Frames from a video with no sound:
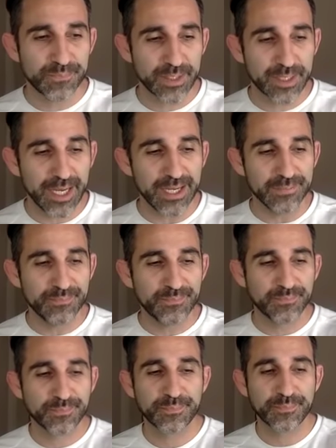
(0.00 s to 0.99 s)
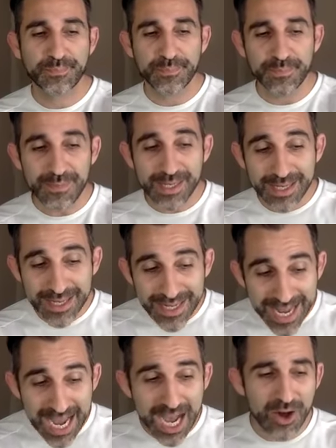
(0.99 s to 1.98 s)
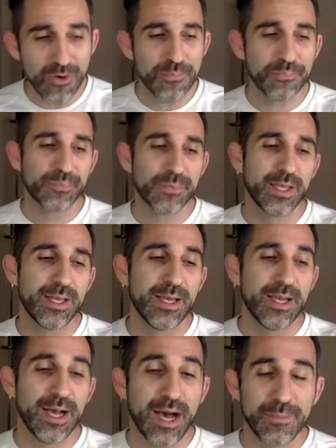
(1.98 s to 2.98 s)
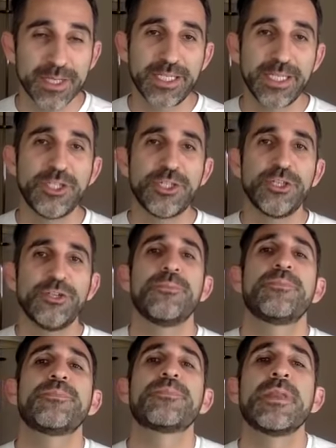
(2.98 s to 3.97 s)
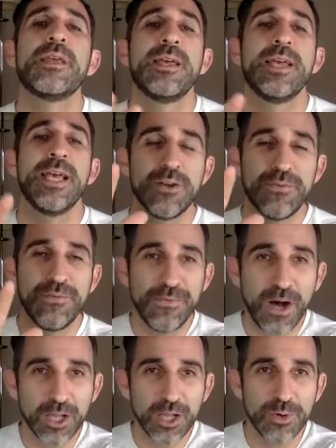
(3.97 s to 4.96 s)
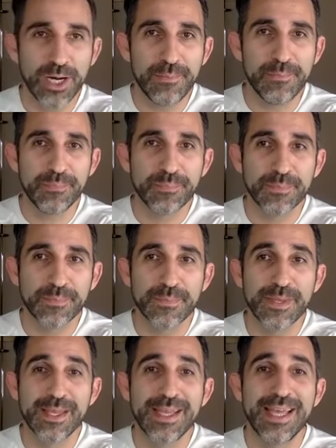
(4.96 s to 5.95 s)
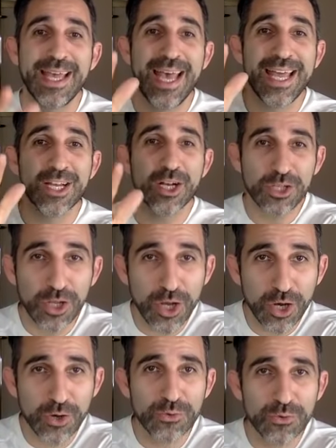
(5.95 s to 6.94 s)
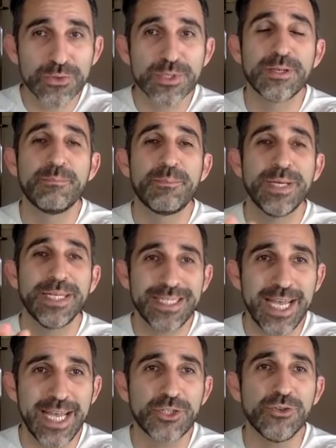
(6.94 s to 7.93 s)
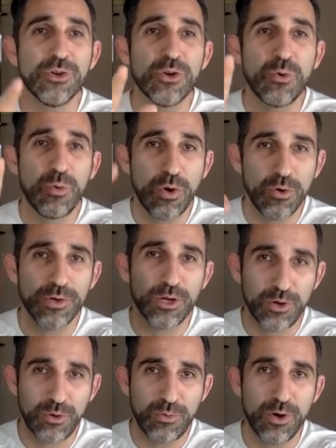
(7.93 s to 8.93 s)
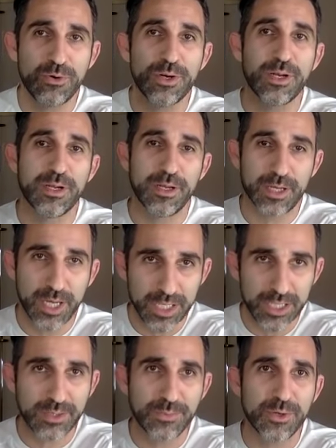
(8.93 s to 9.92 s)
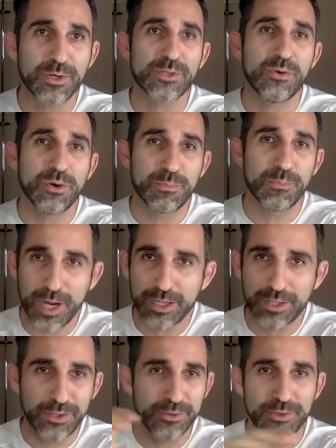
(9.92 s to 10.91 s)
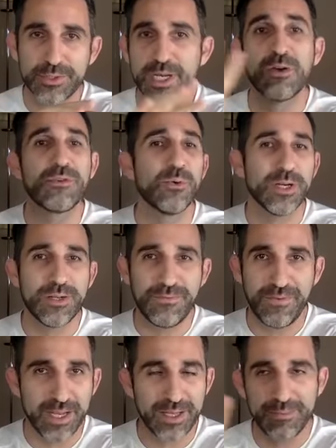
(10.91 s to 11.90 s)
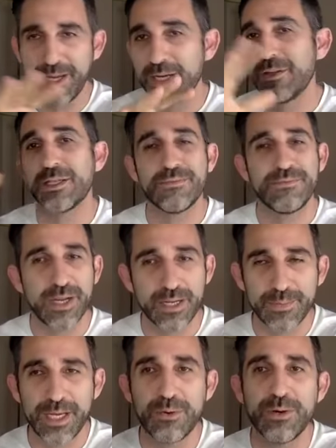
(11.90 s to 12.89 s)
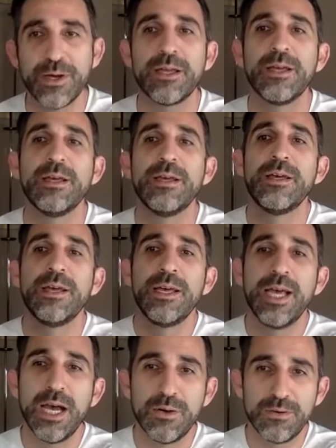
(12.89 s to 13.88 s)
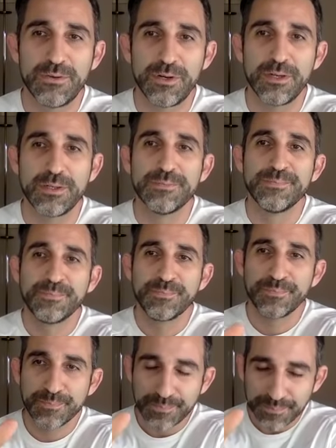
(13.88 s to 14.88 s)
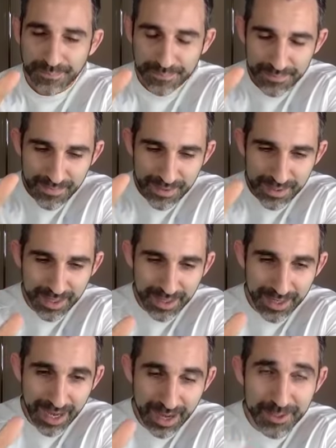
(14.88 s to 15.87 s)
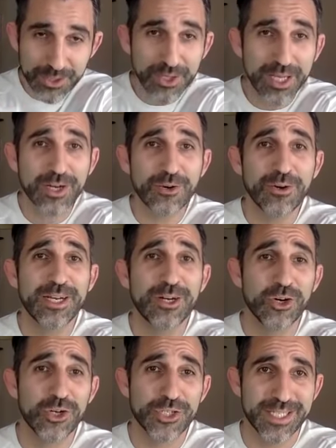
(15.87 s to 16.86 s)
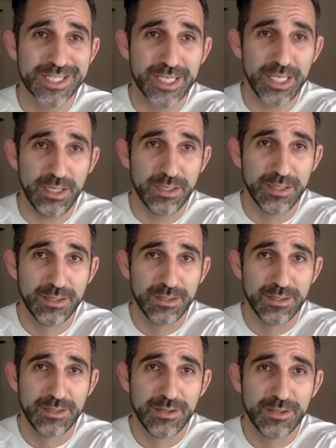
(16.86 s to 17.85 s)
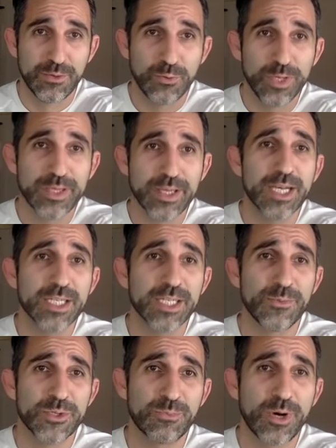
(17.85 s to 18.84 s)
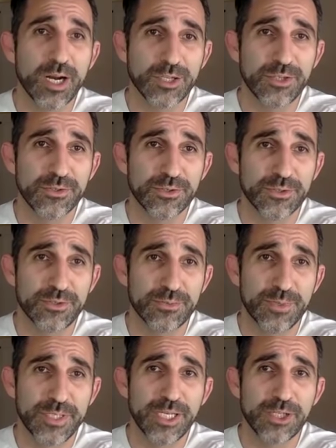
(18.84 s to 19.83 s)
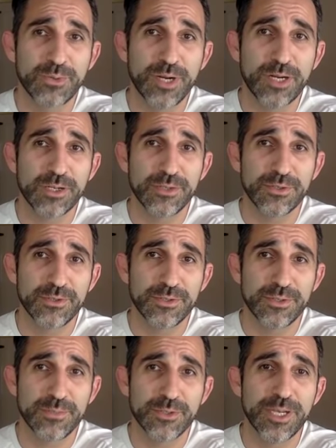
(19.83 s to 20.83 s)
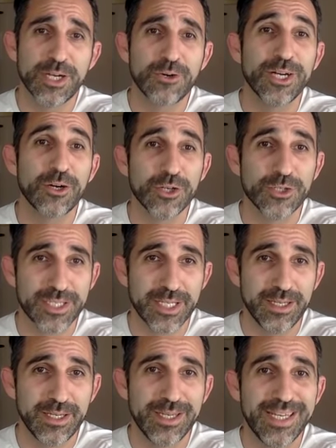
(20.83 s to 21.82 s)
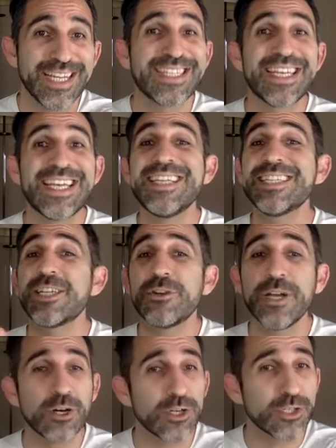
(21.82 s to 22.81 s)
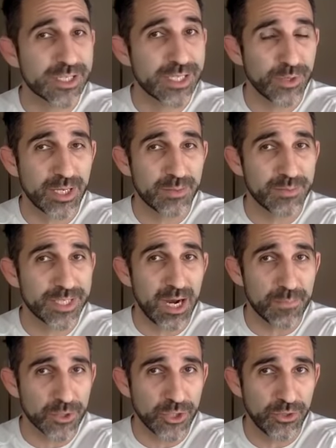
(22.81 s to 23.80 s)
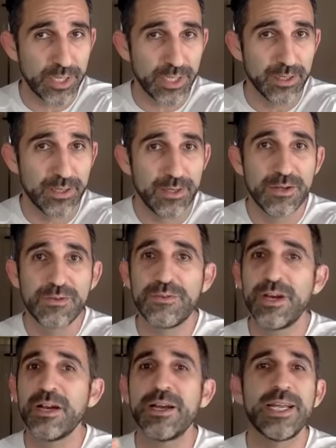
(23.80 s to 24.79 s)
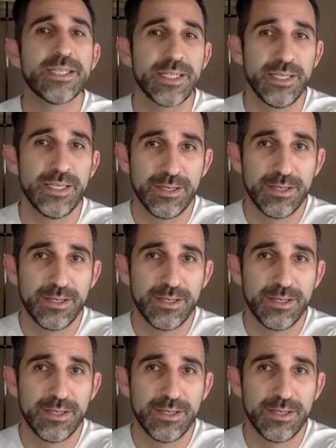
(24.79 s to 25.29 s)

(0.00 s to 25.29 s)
Okay. Now, I'm going to teach you how to follow up and close potential quote unquote customers or product users, however you want to define them. I don't like defining them that way. However, I'm going to show you how to create urgency with customers and product users, potential product users. I'm going to show you how to create urgency. It's easy to create urgency when it comes to the opportunity. Very easy.